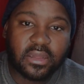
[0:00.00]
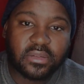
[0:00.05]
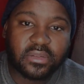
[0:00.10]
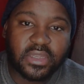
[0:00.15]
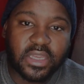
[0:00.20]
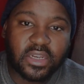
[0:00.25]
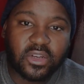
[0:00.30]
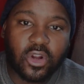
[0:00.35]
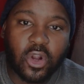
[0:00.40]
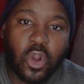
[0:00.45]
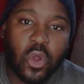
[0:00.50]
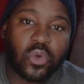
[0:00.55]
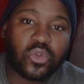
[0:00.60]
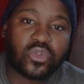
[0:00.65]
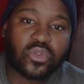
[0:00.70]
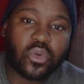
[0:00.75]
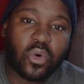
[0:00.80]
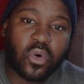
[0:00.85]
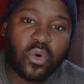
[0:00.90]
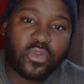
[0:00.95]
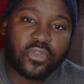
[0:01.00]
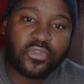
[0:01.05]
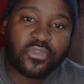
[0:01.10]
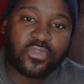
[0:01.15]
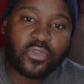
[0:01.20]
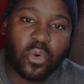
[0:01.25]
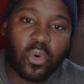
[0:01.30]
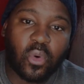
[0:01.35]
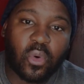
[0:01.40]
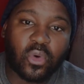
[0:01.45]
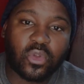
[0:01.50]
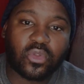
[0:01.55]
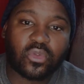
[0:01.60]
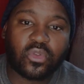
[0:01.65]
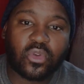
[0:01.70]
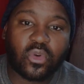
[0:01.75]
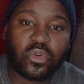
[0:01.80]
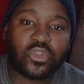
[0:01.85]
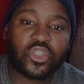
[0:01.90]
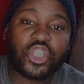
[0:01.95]
get closed off or
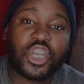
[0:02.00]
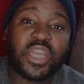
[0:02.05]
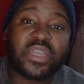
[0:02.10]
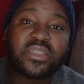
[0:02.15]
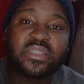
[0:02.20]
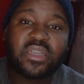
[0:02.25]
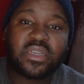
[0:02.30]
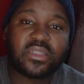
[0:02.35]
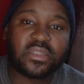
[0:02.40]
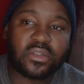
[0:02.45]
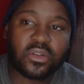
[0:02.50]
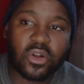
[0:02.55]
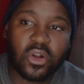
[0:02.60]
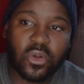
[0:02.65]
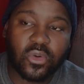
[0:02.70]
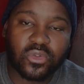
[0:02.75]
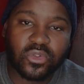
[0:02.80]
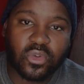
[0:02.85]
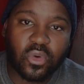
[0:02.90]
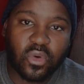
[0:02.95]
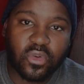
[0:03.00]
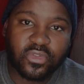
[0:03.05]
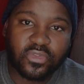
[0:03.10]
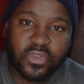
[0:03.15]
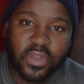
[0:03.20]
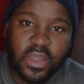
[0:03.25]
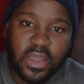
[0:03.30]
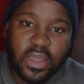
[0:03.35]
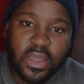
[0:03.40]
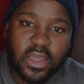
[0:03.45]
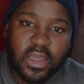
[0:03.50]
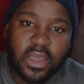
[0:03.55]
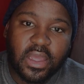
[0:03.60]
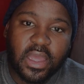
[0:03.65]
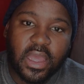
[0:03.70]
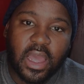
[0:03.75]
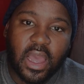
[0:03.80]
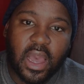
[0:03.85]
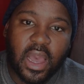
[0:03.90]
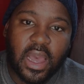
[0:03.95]
your chest doesn't close off
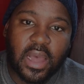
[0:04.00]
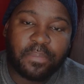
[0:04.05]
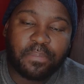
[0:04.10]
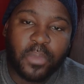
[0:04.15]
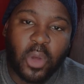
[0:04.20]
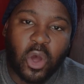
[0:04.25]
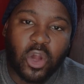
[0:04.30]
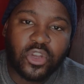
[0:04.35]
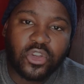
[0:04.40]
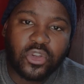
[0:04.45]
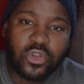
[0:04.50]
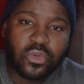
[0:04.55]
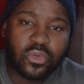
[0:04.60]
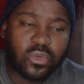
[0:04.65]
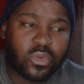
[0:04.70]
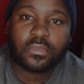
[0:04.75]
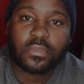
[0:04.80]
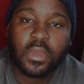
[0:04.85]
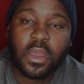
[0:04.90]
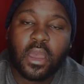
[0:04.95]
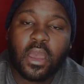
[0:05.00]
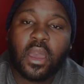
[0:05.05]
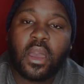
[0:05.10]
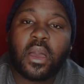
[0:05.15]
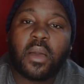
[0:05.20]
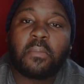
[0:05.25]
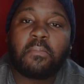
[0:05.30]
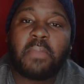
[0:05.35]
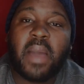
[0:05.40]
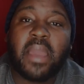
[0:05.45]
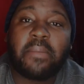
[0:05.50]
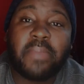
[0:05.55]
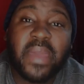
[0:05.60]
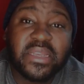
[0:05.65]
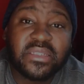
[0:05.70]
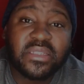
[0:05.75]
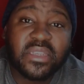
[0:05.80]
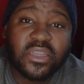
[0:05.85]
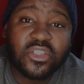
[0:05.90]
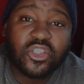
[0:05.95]
on you. My
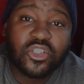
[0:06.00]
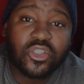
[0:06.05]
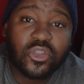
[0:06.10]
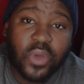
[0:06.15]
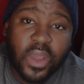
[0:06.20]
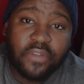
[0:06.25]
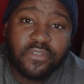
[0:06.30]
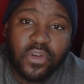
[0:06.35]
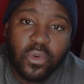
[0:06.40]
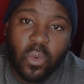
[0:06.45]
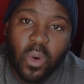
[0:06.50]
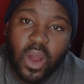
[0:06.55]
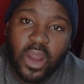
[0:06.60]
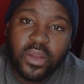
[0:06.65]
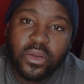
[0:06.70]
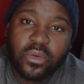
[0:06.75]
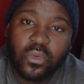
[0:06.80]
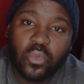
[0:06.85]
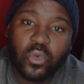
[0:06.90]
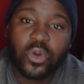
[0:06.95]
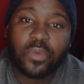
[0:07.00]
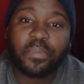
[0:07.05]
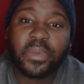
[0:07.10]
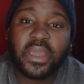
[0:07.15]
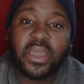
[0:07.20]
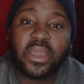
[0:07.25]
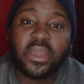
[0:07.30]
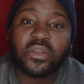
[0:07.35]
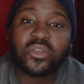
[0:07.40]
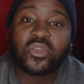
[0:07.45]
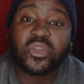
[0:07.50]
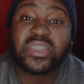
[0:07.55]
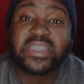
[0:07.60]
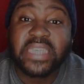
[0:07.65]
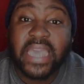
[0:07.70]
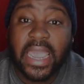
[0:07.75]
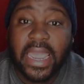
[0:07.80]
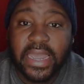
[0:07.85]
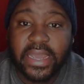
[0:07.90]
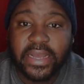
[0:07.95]
message to everyone would be to
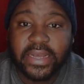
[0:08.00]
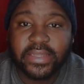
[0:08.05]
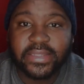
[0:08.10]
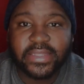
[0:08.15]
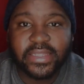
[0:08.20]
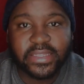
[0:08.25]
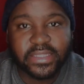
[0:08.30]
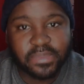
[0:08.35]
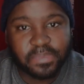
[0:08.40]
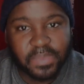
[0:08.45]
take this